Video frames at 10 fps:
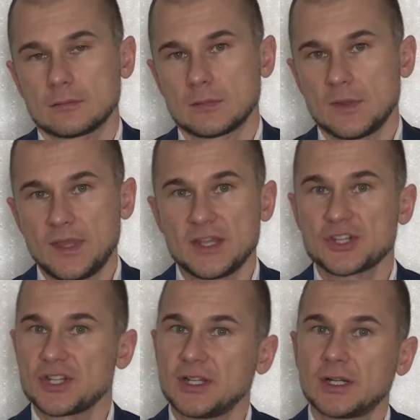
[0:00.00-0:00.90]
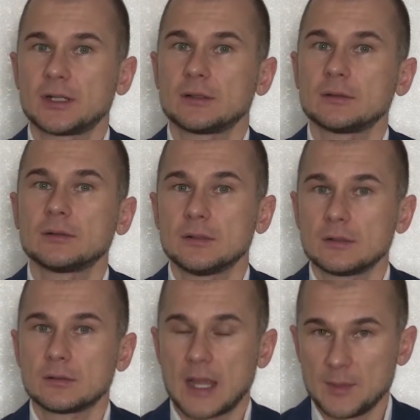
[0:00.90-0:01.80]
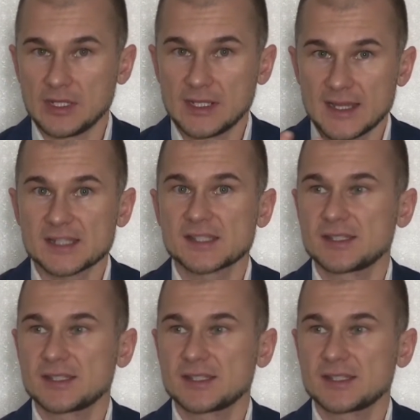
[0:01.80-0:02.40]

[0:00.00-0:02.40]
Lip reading: they share, guests,